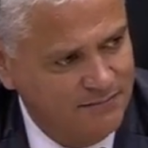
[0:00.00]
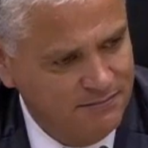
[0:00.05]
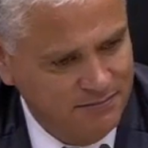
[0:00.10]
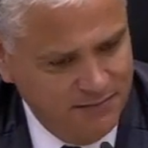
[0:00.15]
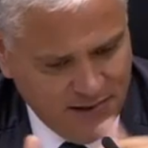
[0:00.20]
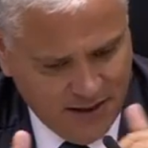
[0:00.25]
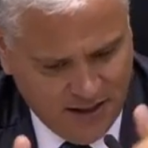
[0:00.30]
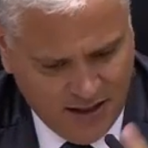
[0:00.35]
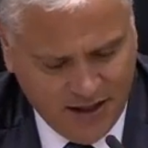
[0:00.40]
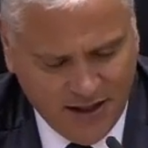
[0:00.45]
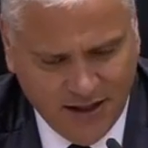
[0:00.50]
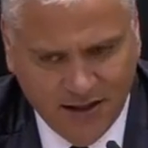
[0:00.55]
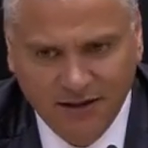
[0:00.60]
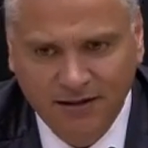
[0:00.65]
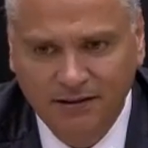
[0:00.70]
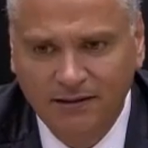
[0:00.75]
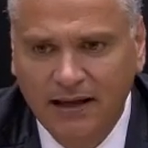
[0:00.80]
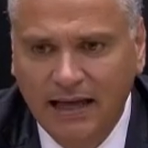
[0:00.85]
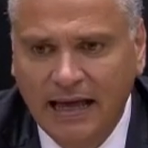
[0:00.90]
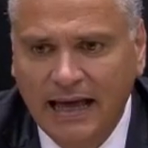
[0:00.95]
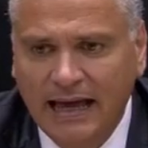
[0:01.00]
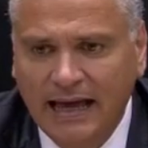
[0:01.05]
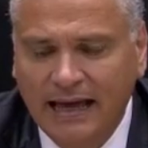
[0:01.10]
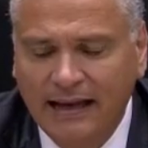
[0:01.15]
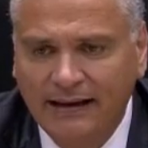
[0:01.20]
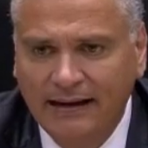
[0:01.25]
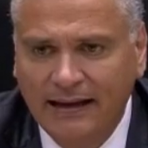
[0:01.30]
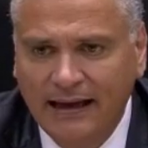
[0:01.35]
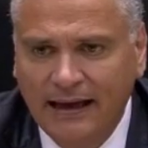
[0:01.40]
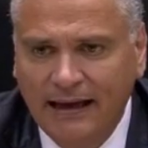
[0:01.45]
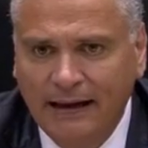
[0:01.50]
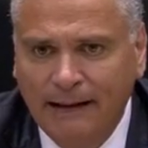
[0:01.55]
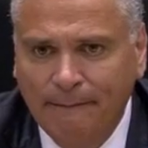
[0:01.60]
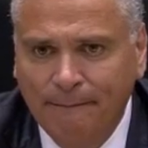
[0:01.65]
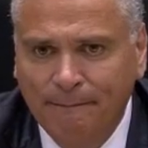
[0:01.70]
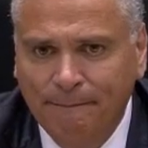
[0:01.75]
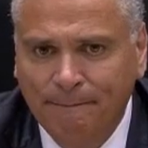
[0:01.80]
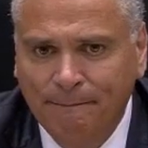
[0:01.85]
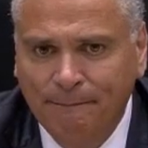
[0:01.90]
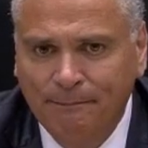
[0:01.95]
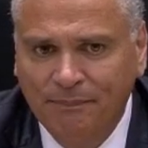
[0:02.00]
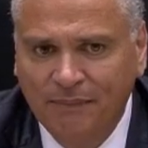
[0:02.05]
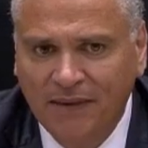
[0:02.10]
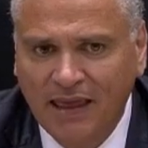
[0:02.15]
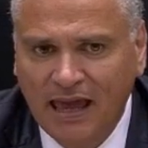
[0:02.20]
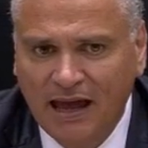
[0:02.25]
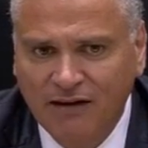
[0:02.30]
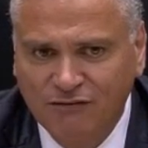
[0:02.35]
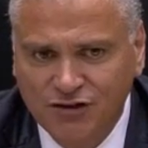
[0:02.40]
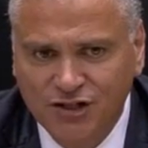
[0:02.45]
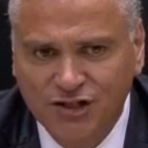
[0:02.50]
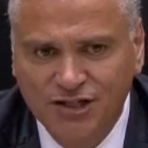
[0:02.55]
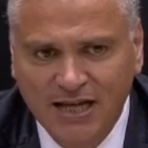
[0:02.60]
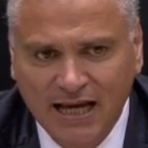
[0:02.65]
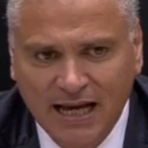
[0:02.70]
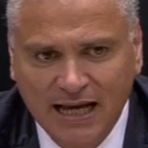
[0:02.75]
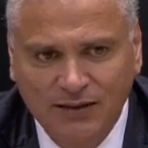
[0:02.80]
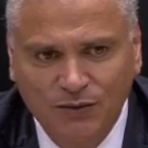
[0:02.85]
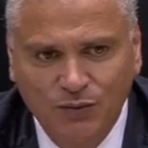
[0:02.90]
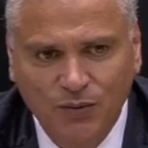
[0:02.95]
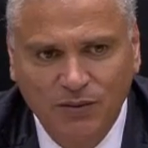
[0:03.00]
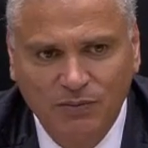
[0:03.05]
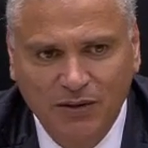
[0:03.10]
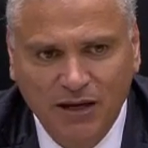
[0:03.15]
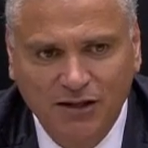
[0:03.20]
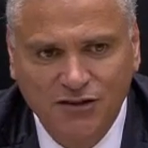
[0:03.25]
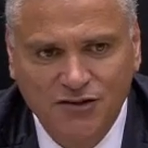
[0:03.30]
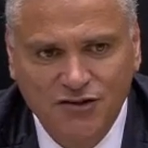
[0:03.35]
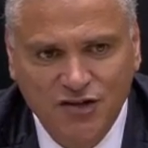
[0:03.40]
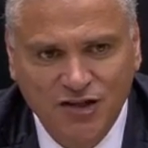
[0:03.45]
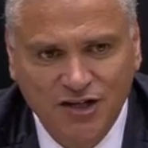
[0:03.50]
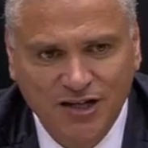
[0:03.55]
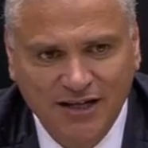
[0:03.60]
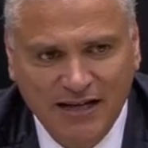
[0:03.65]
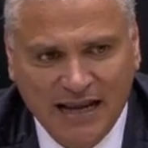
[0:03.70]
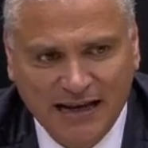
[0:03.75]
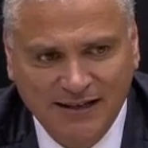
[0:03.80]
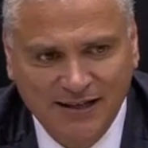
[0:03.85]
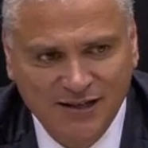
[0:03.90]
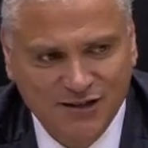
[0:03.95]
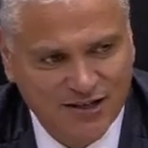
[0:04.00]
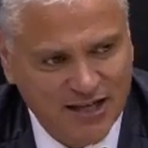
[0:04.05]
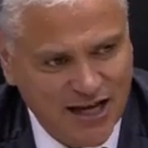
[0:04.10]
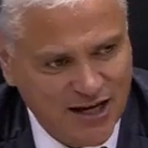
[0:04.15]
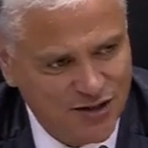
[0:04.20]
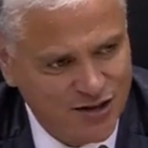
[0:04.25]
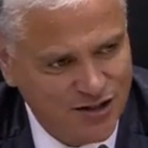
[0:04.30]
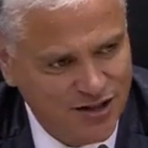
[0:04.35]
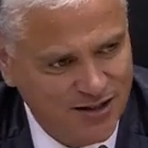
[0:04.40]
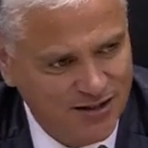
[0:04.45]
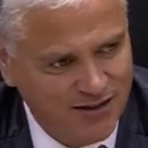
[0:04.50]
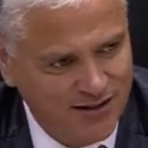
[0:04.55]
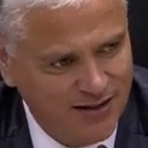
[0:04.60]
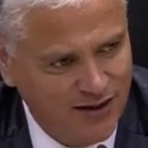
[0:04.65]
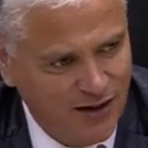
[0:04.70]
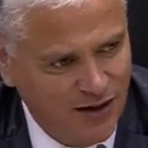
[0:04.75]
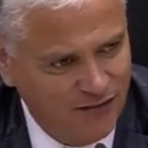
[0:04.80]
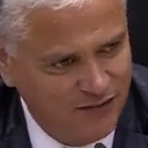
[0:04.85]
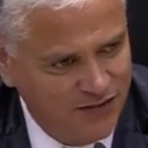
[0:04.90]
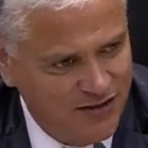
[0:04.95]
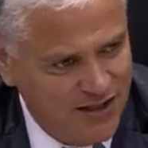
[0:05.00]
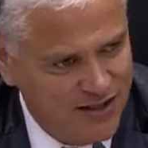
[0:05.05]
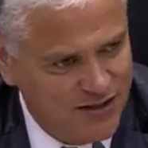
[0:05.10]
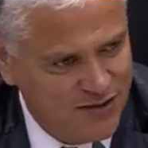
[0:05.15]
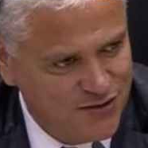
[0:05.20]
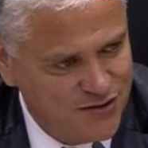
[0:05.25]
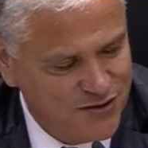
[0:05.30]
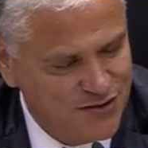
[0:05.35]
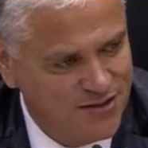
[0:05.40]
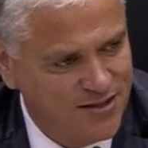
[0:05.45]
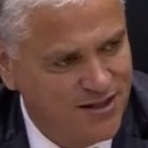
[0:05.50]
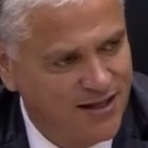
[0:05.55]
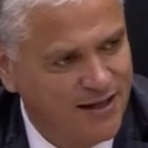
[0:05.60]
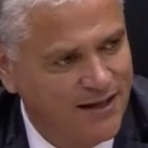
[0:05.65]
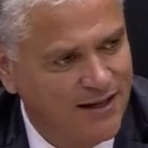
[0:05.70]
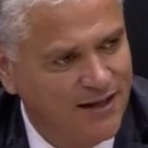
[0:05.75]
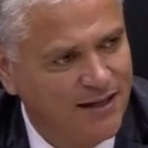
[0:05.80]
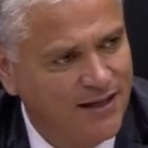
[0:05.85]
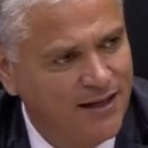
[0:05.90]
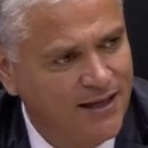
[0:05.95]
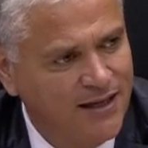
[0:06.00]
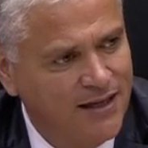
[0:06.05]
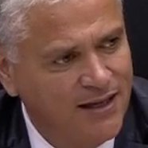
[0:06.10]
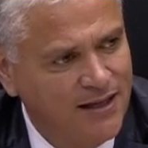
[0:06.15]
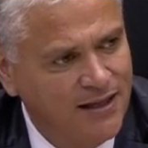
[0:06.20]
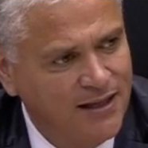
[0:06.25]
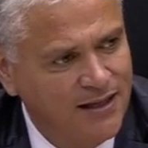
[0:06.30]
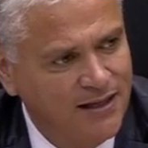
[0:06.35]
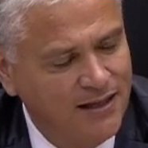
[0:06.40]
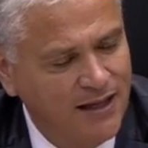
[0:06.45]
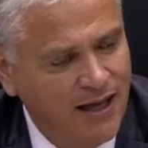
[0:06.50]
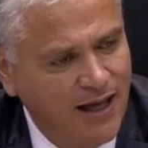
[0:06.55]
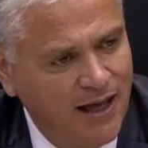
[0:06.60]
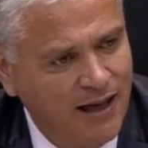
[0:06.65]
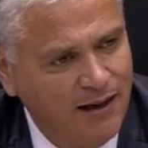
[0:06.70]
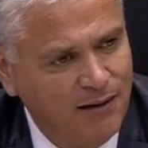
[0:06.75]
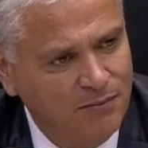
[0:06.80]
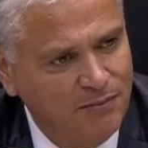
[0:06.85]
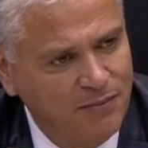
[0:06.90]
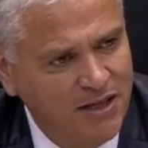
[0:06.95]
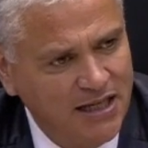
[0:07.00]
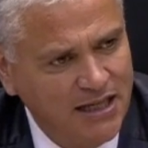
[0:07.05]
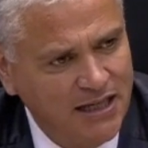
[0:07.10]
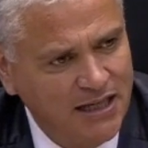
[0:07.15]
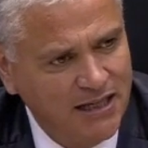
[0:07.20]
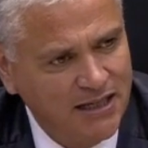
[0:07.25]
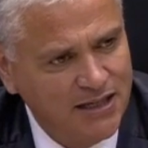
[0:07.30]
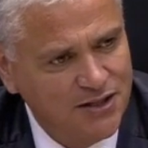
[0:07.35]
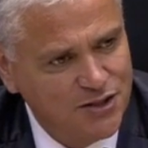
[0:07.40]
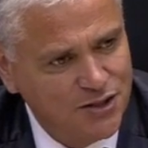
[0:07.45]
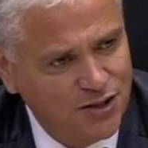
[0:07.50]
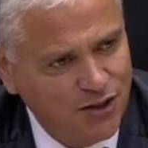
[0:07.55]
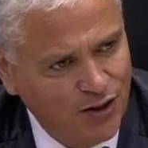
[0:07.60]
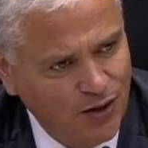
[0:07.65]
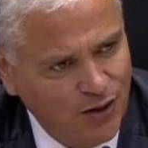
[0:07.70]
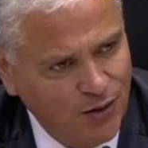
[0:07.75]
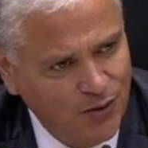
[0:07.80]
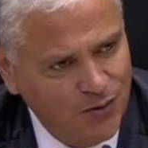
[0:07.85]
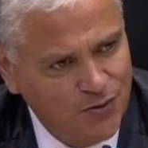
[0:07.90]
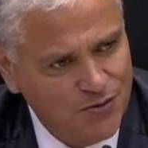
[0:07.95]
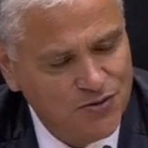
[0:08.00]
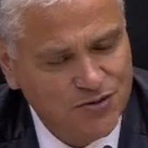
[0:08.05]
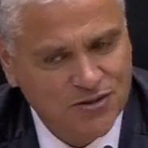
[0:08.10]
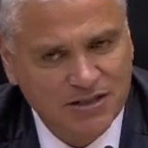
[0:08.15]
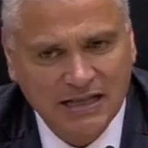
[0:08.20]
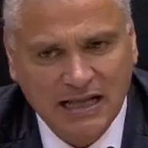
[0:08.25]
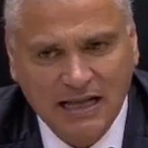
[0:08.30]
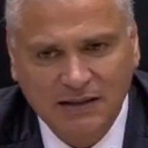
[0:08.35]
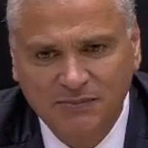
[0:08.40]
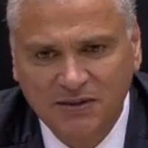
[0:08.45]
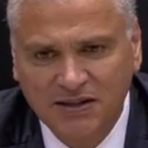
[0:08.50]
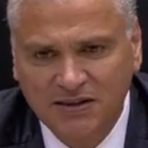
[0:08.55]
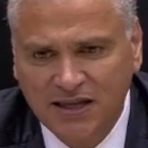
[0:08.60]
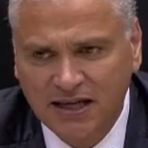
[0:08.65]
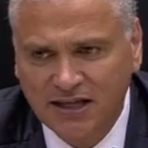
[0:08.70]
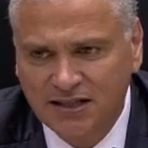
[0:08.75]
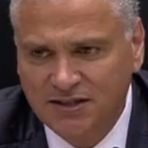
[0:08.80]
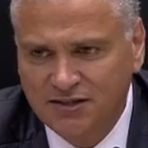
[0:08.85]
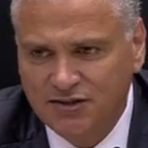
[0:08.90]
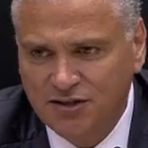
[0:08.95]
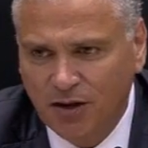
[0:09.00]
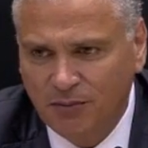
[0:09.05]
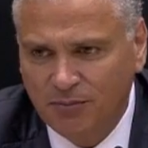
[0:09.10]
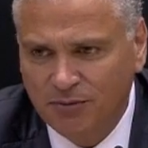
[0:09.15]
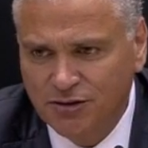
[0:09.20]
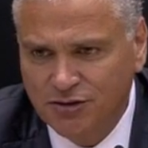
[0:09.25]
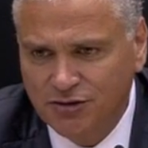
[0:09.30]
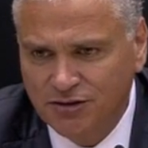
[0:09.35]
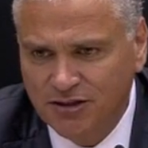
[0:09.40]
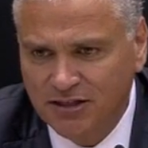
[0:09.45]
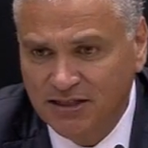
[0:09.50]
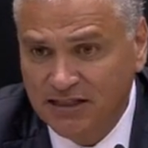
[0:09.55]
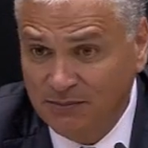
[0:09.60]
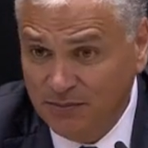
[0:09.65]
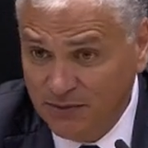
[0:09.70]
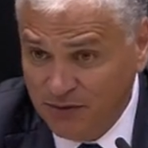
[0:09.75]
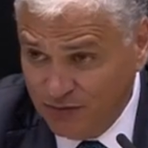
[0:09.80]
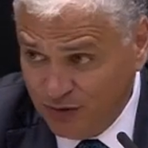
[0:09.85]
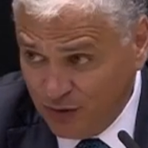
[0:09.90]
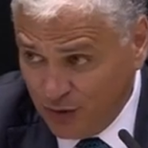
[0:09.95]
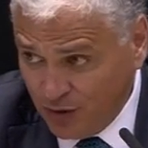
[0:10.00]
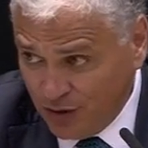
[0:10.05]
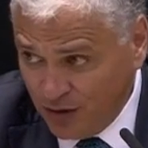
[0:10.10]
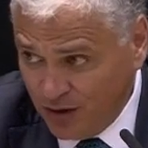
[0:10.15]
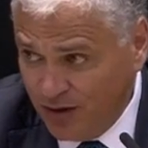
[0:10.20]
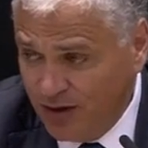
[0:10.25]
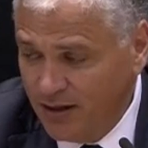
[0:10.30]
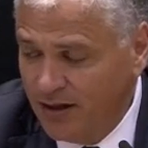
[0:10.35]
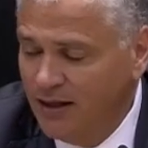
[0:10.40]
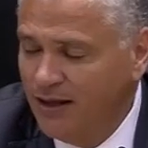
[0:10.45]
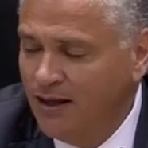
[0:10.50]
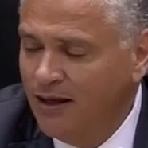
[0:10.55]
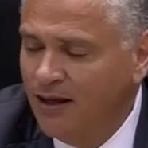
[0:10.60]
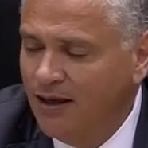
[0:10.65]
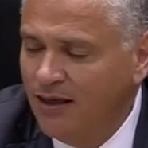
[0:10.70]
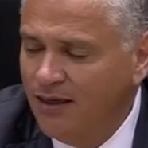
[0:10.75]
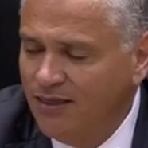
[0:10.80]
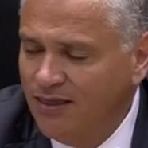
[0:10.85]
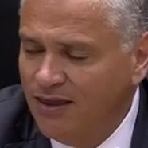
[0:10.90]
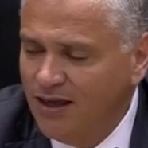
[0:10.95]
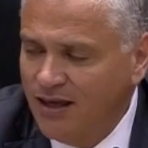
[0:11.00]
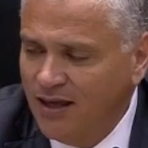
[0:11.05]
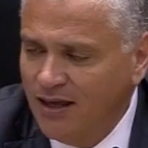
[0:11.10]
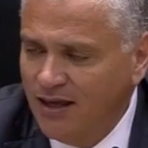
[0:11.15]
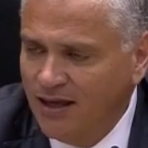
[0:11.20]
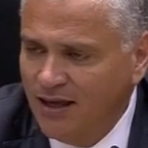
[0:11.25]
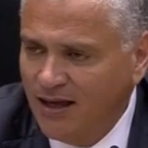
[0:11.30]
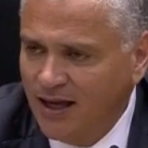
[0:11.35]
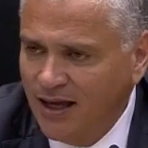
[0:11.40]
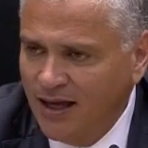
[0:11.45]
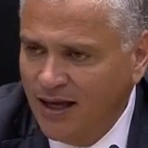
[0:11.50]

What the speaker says: here. And after that, we may consider that the session of this meeting is closed. Let me take this opportunity before the